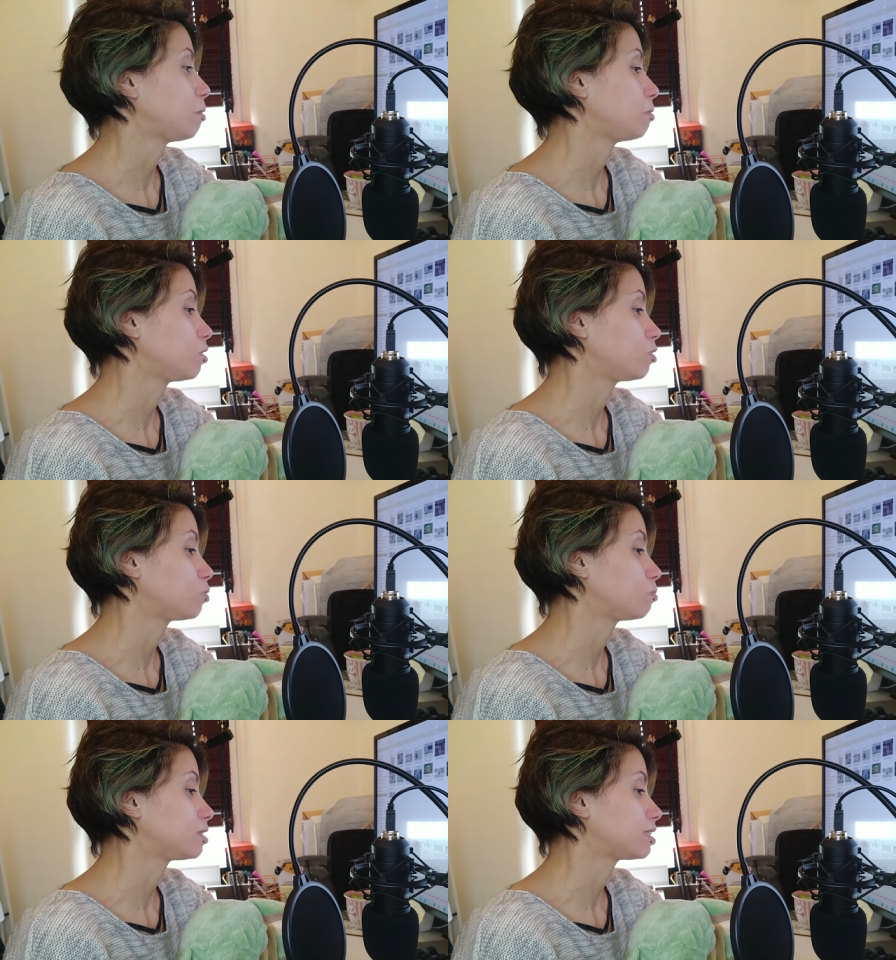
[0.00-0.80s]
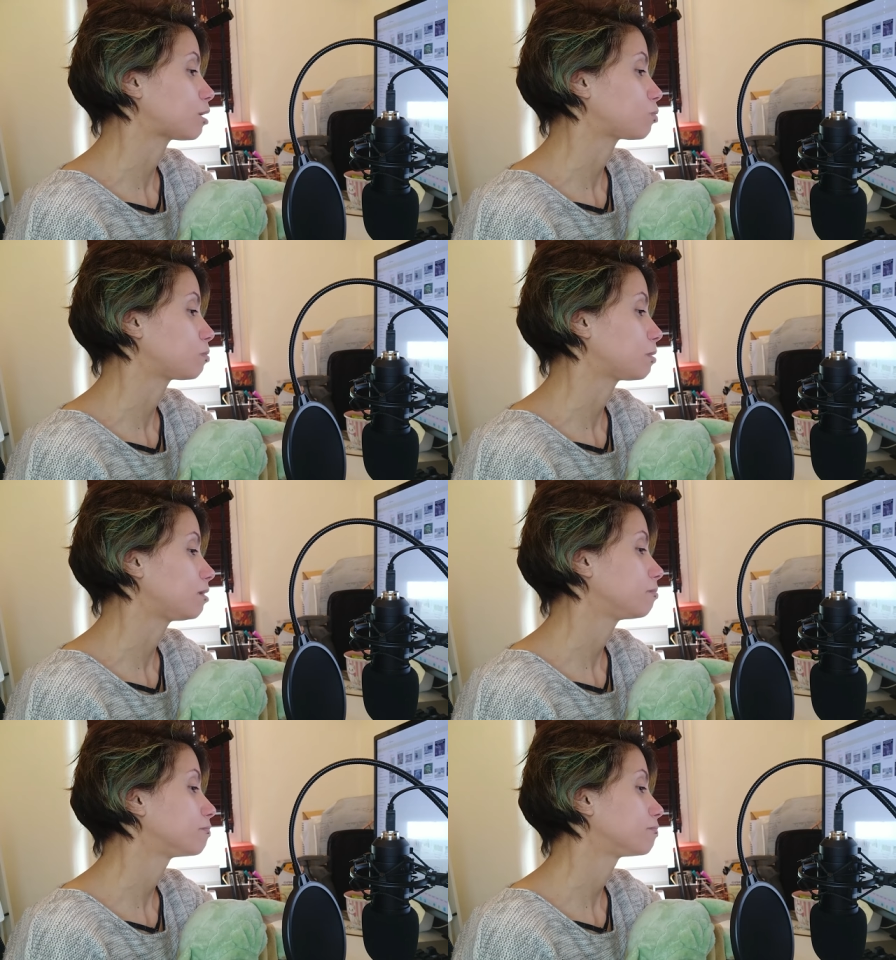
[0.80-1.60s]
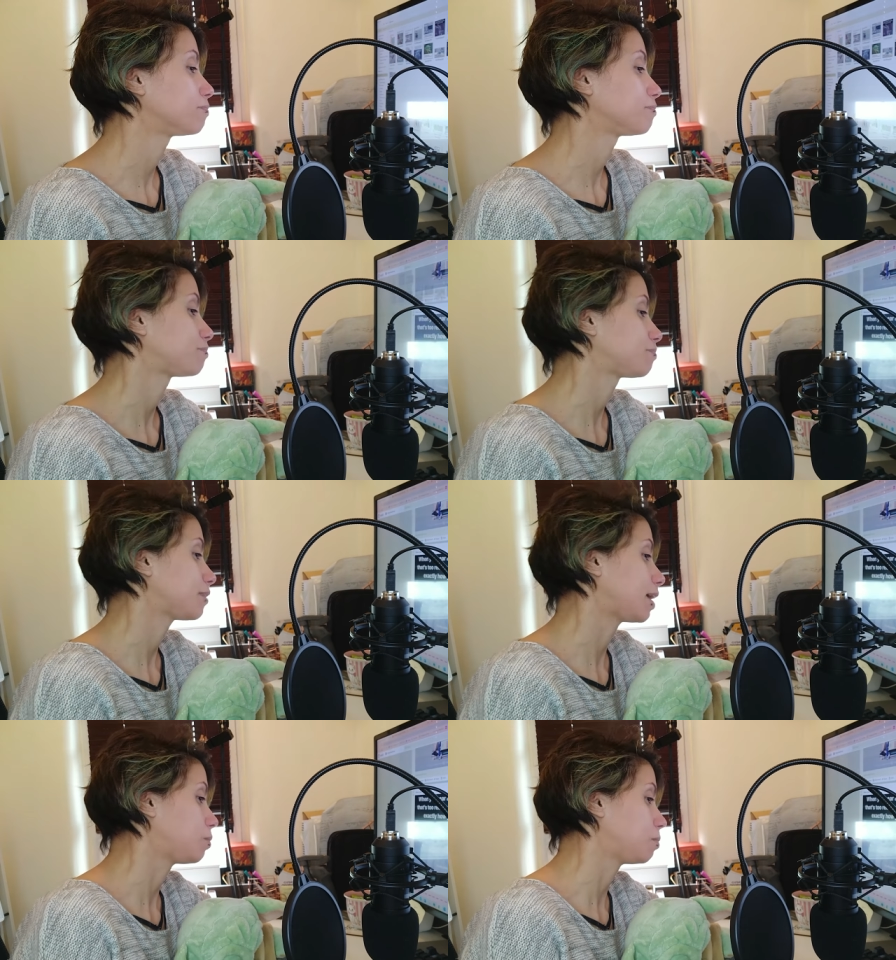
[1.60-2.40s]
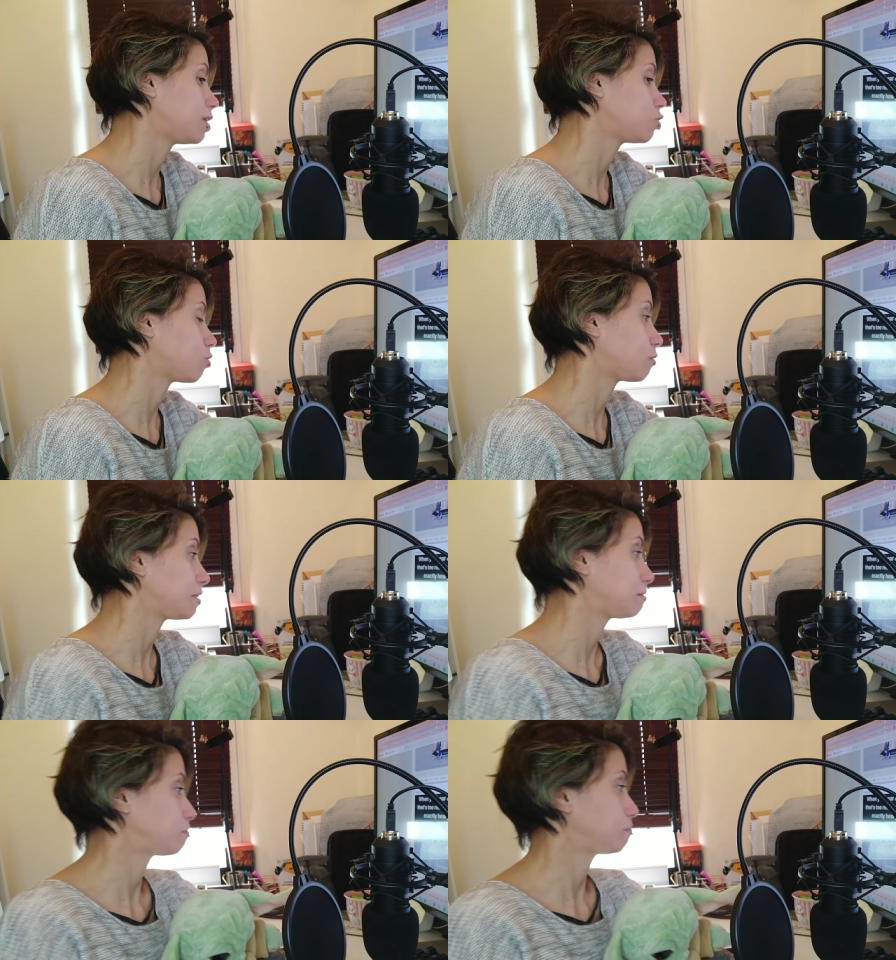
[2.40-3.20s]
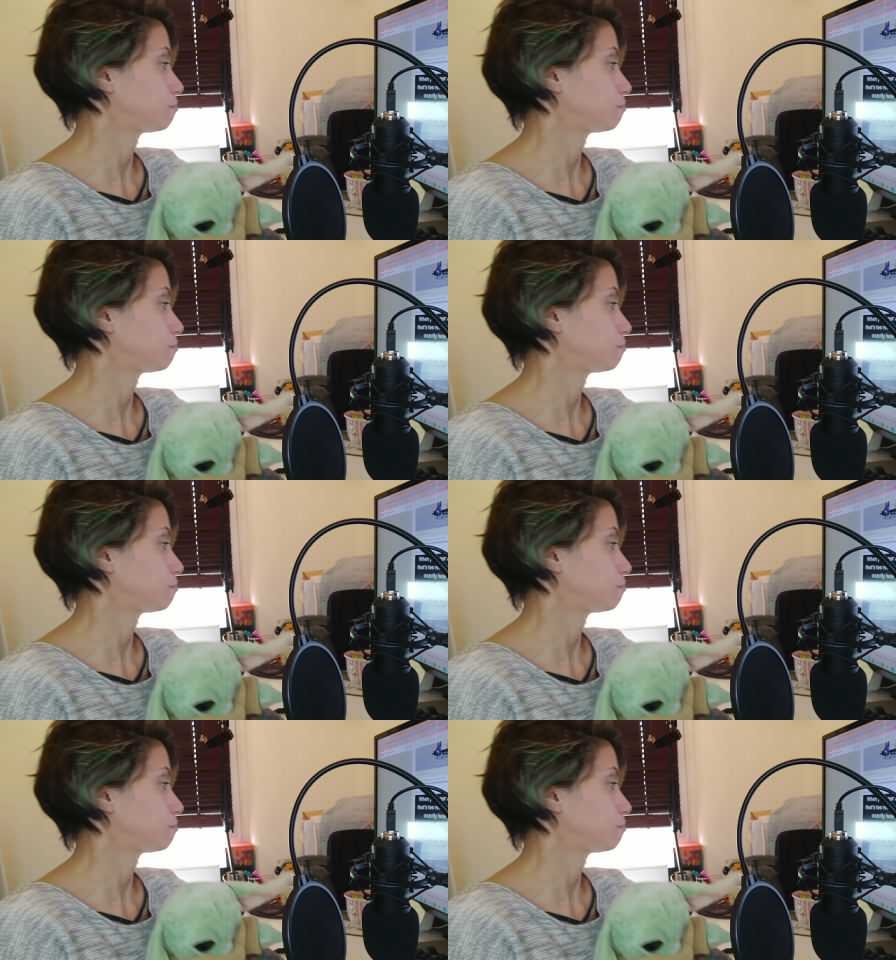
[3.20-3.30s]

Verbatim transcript: Baby Yoda won't be sad with me. I would make sure of it.